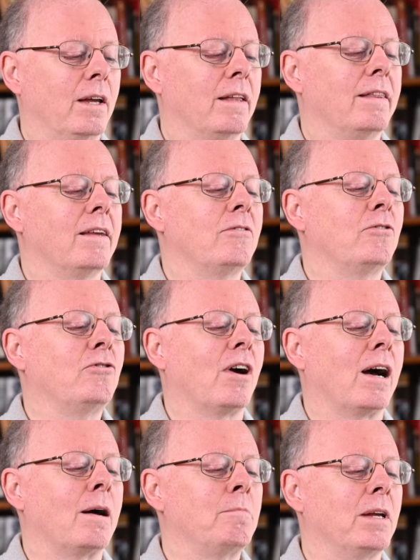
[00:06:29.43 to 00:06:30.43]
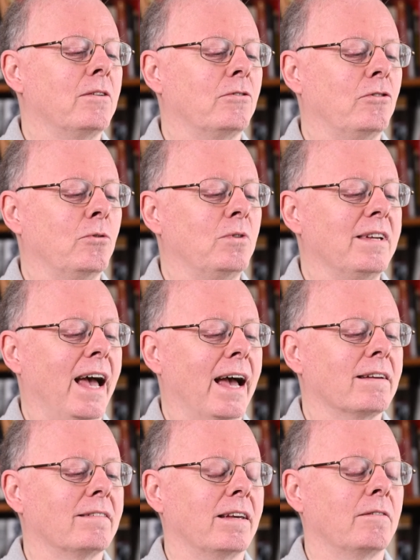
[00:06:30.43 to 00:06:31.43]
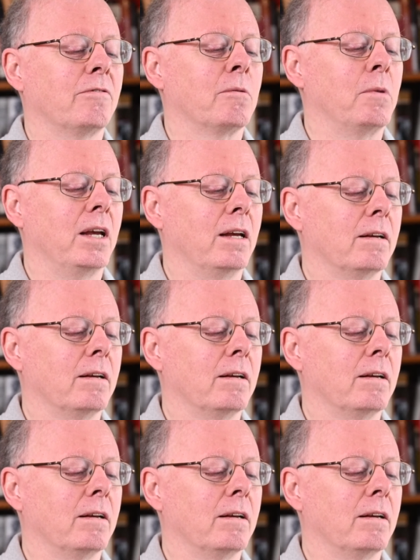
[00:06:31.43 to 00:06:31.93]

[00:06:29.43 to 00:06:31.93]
This job is too taxing for me.